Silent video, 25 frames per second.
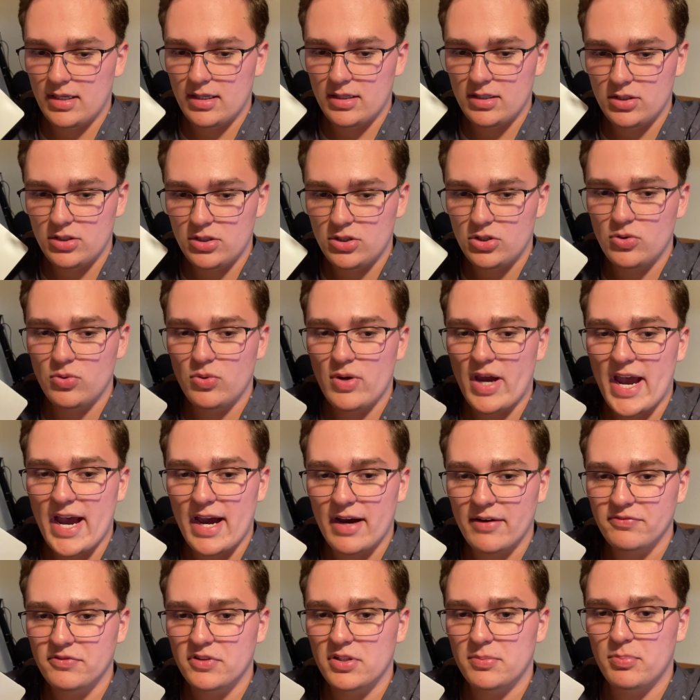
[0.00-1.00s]
you
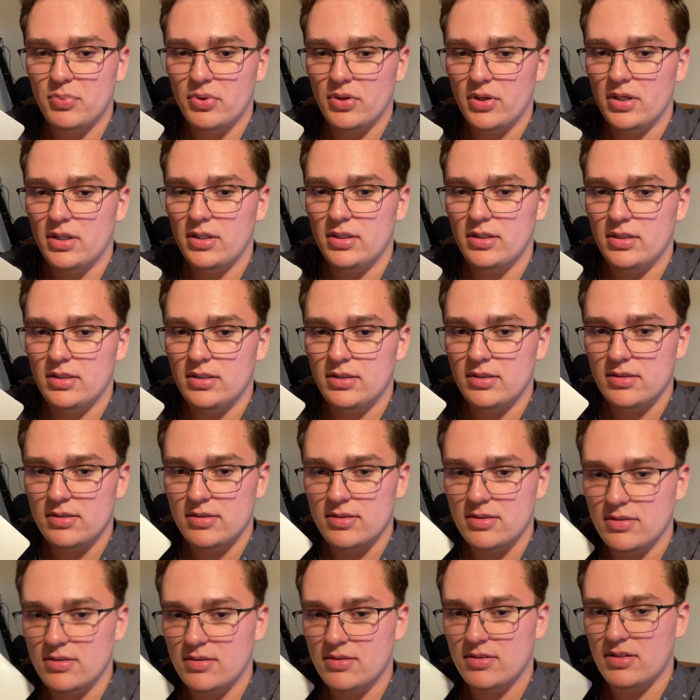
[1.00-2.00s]
have to put
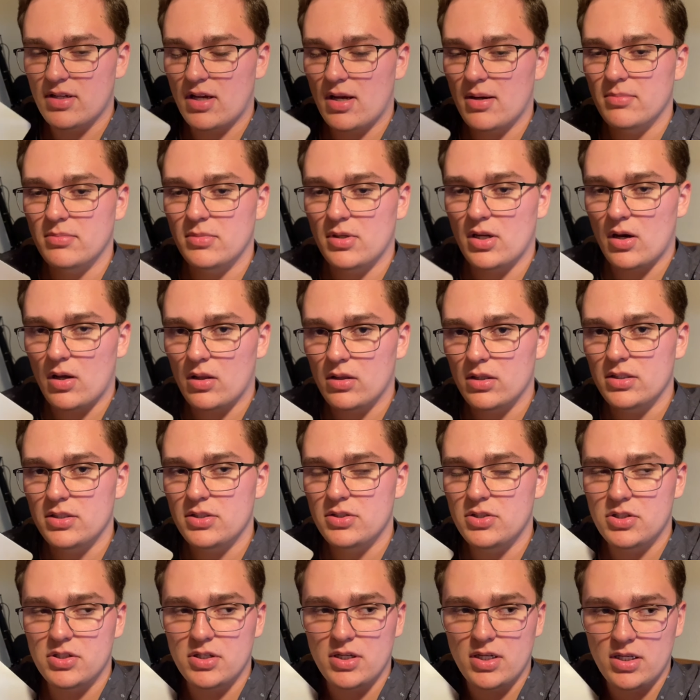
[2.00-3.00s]
some
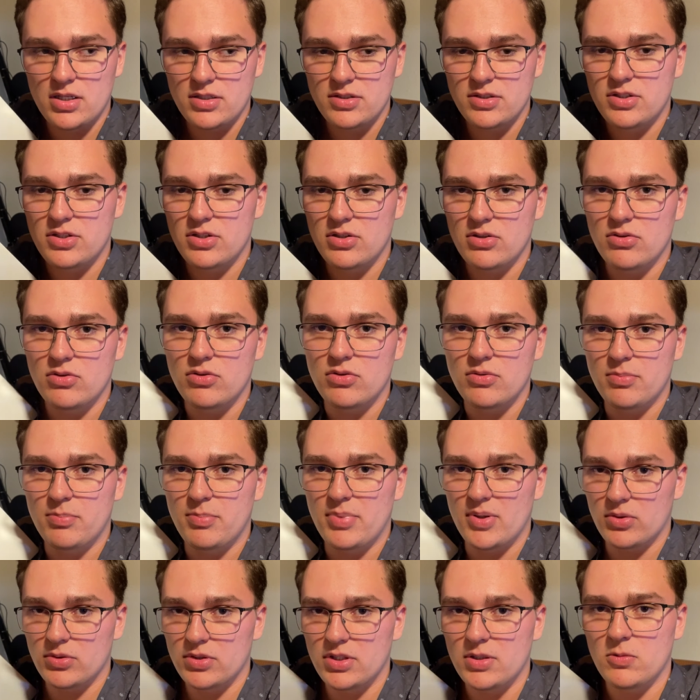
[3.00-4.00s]
knowledge into
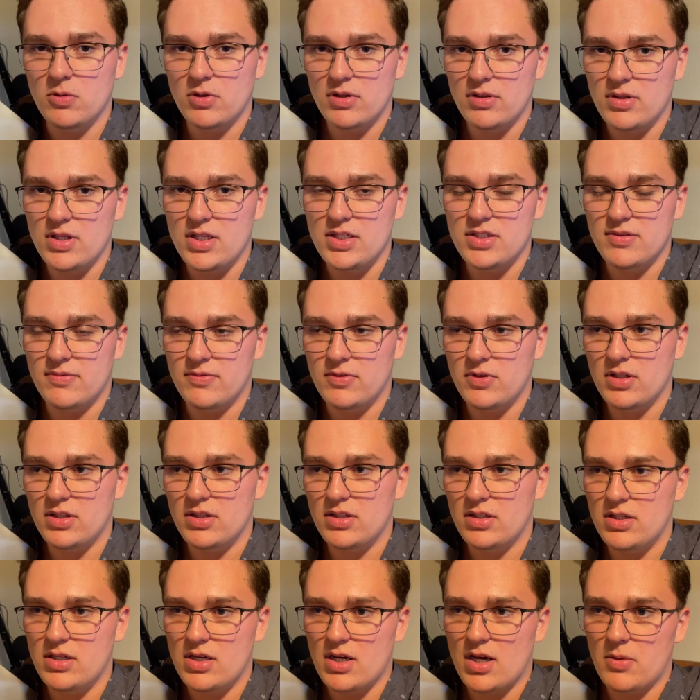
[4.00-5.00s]
building one of these if you get
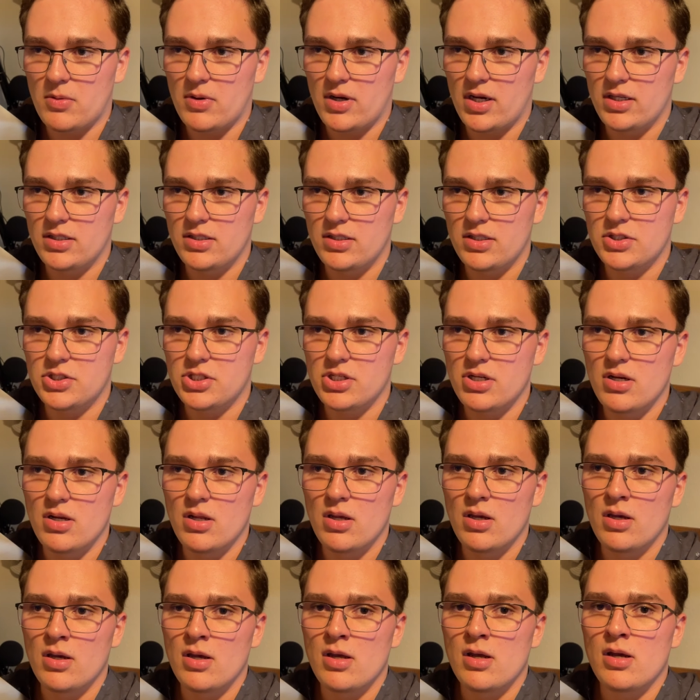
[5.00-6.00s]
the DIY edition.
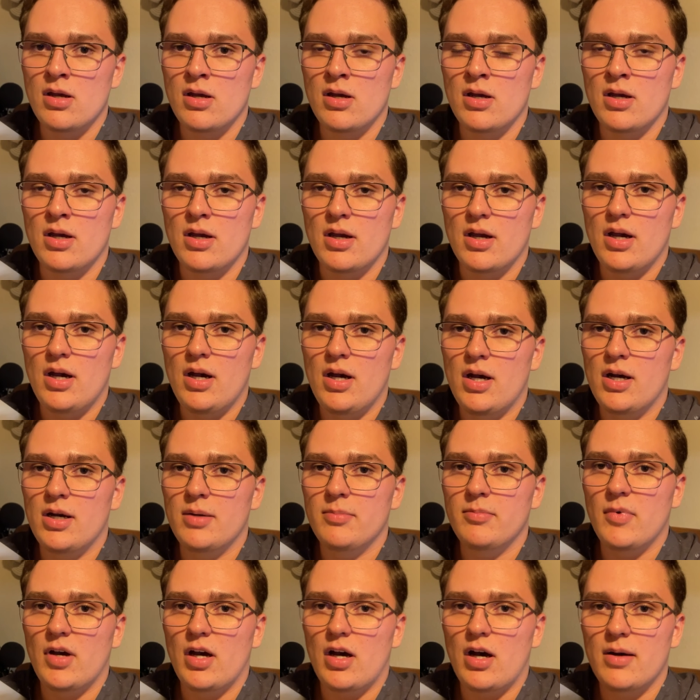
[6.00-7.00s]

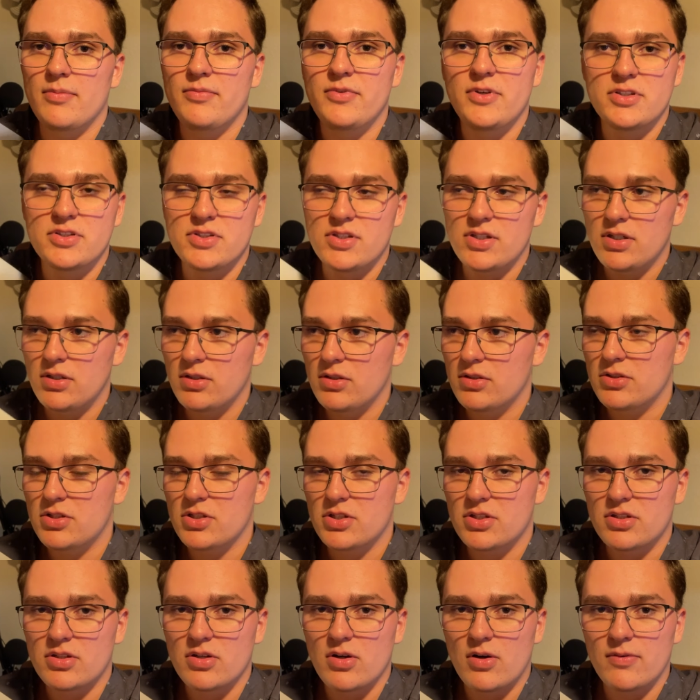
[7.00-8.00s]
Obviously you can
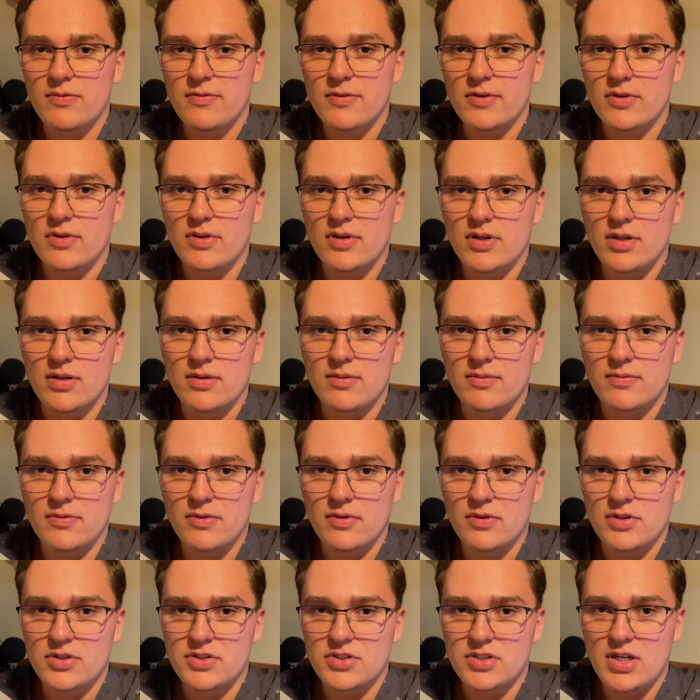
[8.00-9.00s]
just go for
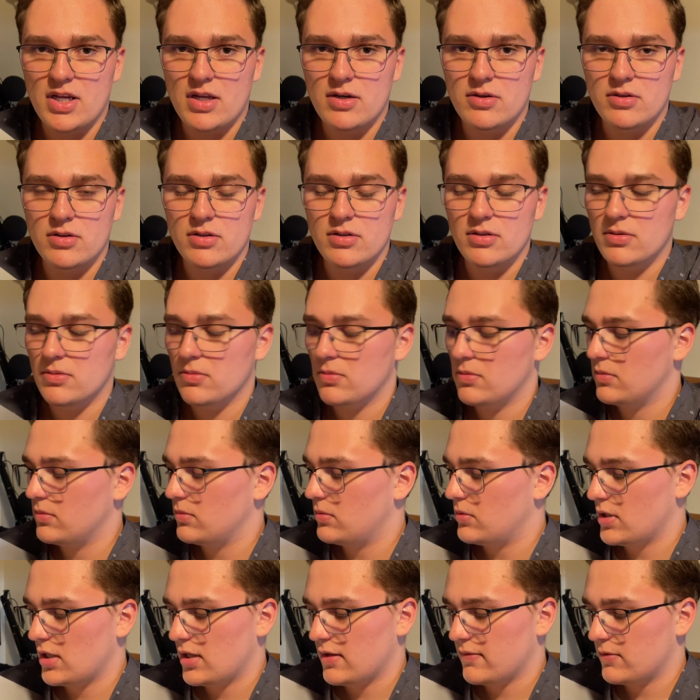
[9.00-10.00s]
the standard
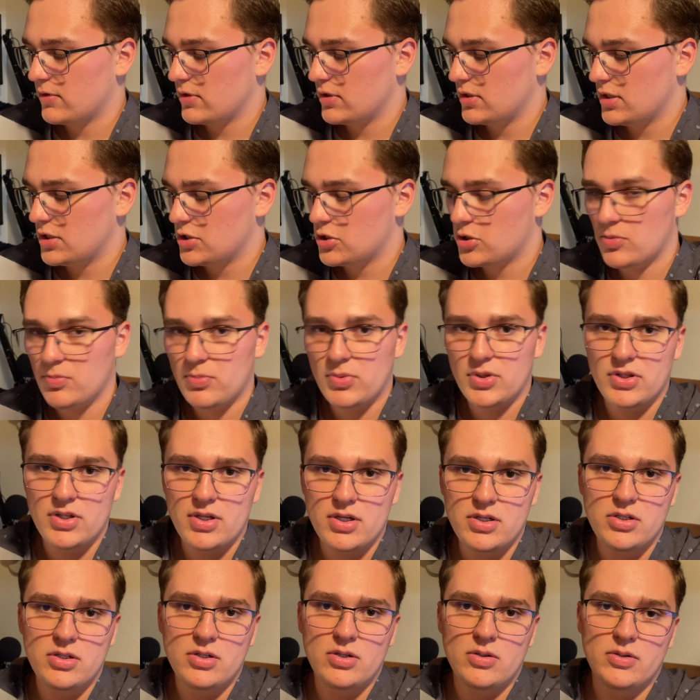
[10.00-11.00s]
whatever edition, but
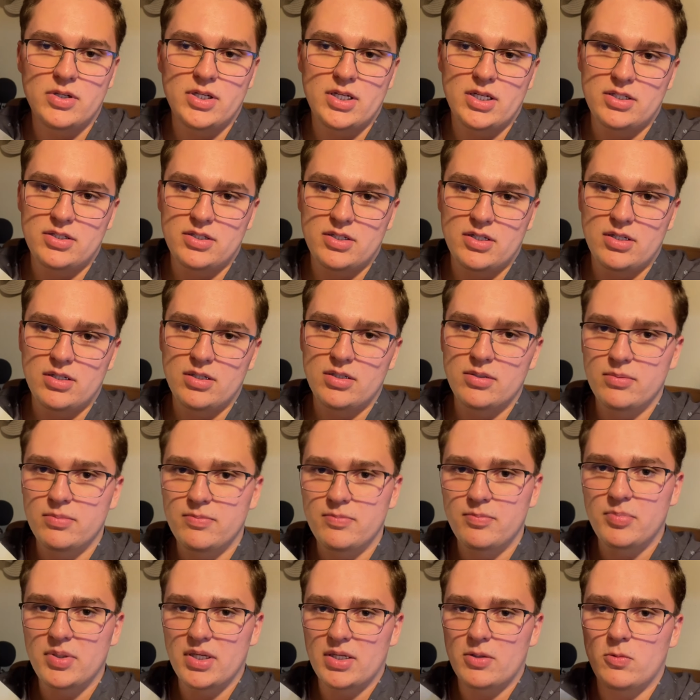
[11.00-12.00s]
then you don't get to
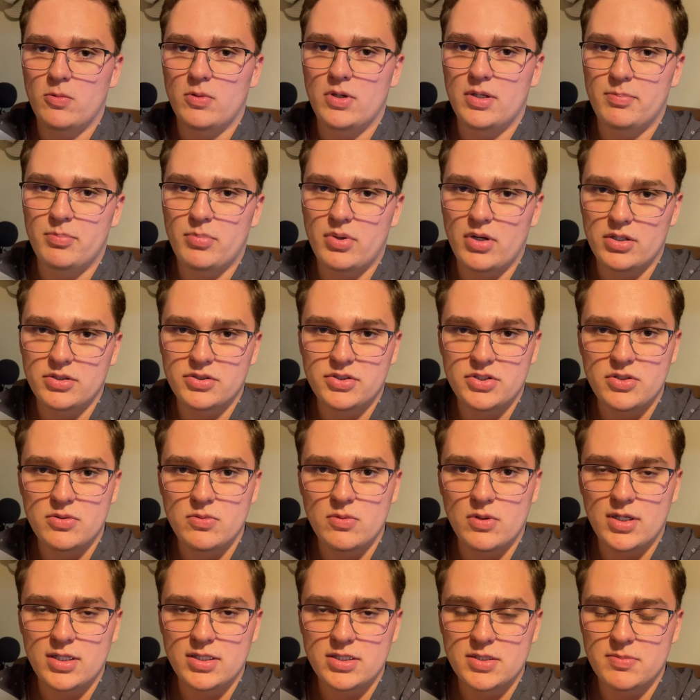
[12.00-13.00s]
pick what parts you
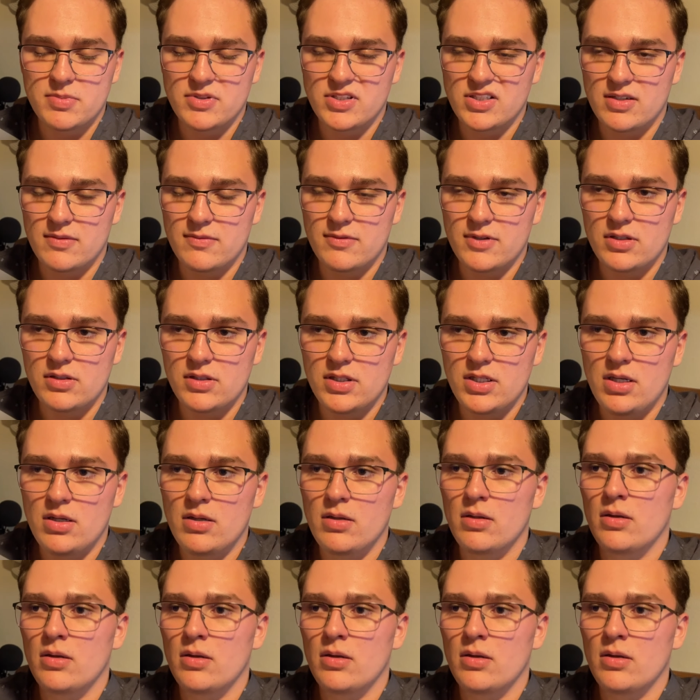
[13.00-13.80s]
want specifically.